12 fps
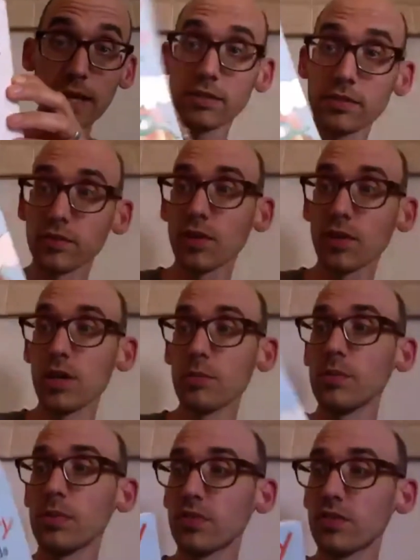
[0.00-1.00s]
And
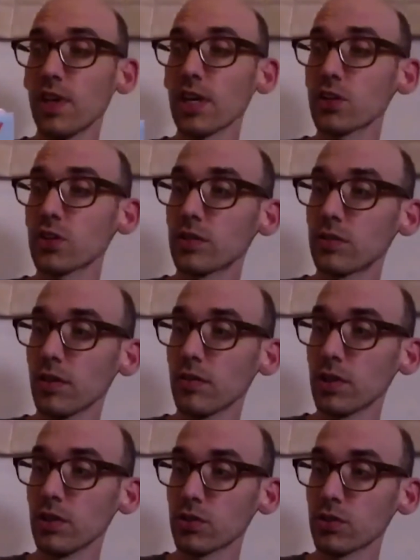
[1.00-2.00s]
some sections
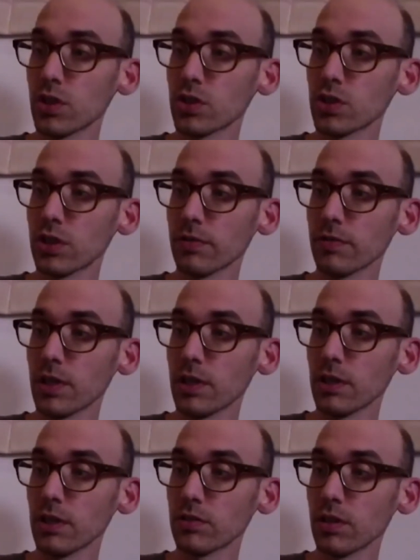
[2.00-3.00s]
of the illustration, I'll
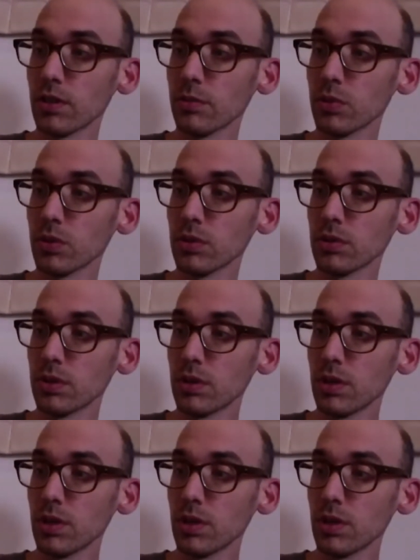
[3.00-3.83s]
find an example,